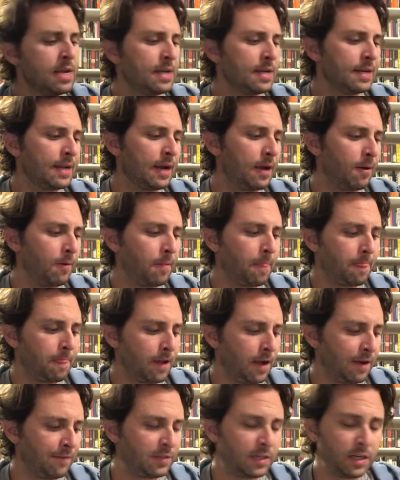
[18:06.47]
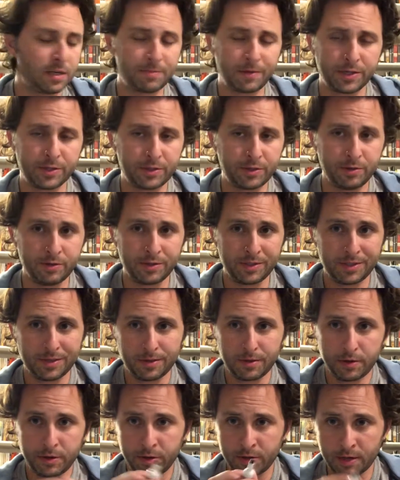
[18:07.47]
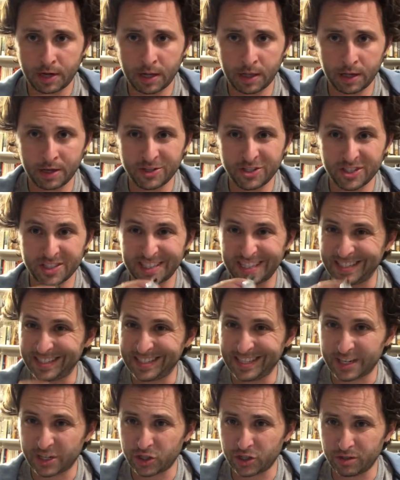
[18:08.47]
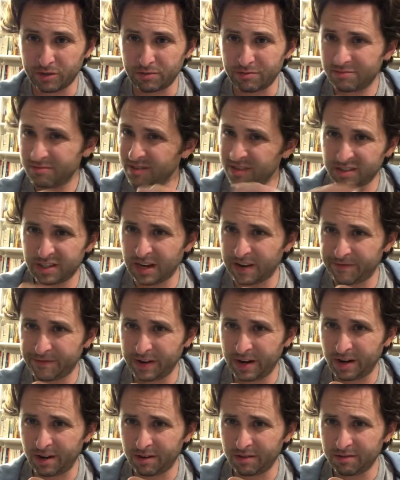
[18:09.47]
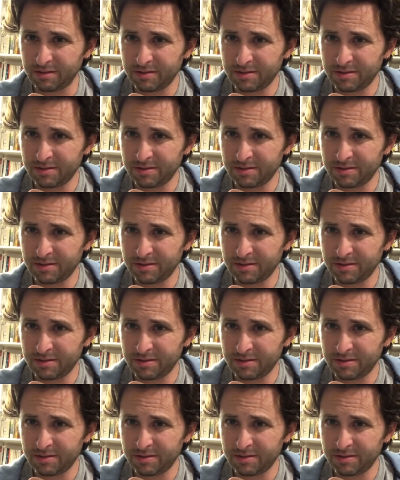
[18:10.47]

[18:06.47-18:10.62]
Now, I've said to my students, you're not allowed to just say diction. It's not fair.